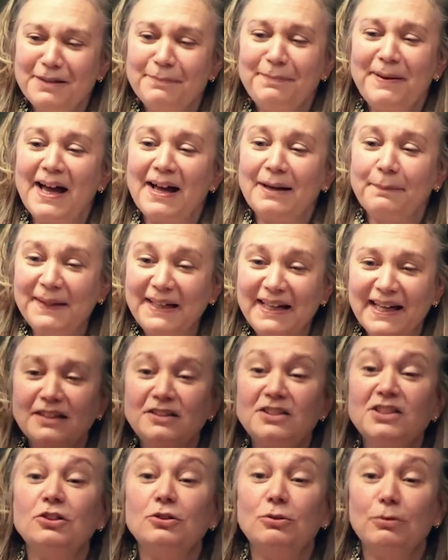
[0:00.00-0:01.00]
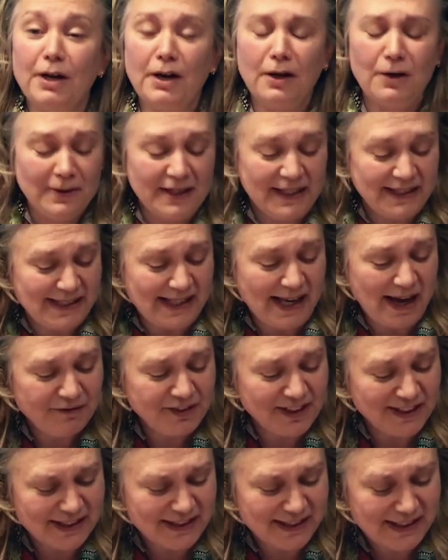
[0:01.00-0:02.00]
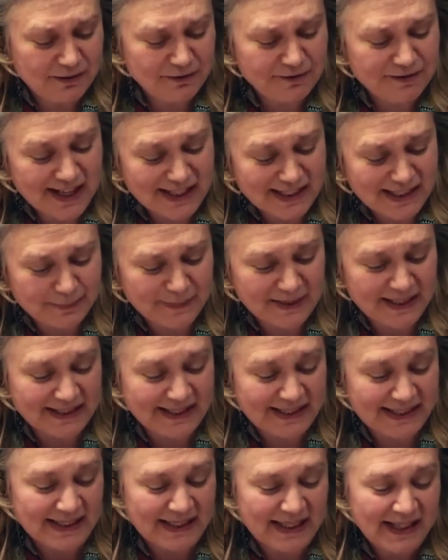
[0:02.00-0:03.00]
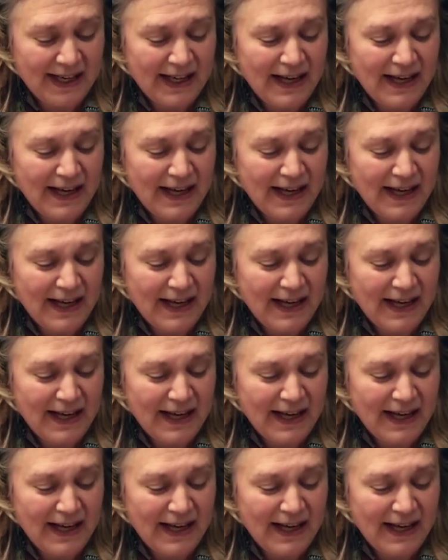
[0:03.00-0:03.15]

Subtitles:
impact, began to grow its evidence investments.